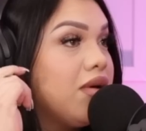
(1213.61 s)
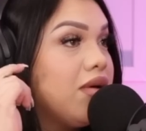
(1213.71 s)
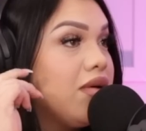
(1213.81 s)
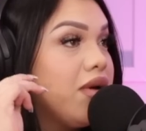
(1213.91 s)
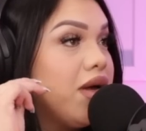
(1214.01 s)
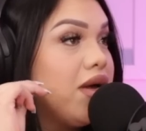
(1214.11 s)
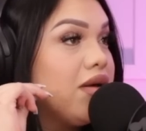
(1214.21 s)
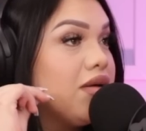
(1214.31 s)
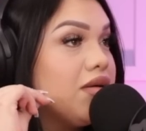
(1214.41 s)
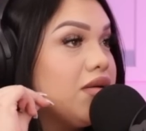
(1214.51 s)

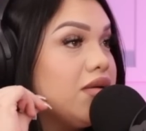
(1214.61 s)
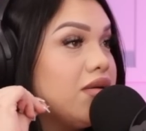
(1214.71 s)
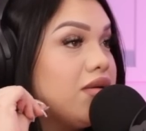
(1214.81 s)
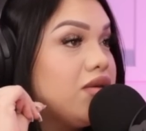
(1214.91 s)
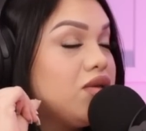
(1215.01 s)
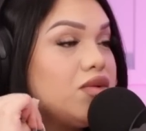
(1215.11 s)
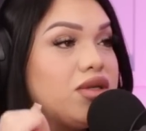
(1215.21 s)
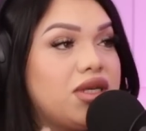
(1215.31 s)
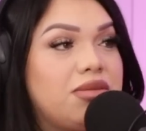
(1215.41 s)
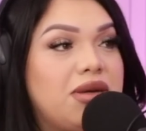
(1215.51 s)
Okay. So we'll
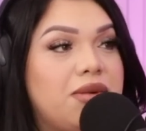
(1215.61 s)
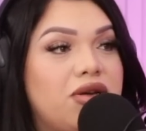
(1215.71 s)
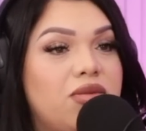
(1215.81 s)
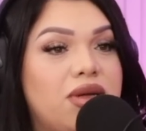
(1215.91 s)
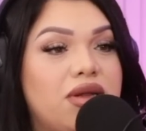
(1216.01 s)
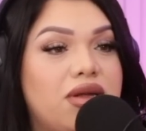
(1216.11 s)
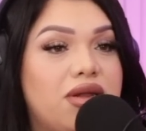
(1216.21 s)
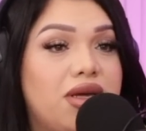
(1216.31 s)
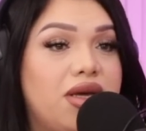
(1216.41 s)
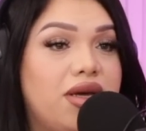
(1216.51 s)
see. Maybe he'll be a little
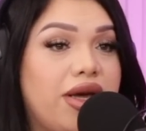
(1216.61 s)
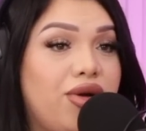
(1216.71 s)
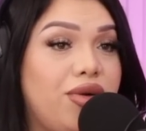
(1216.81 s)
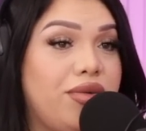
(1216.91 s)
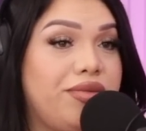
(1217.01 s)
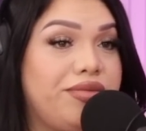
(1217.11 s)
thicky. I don't know.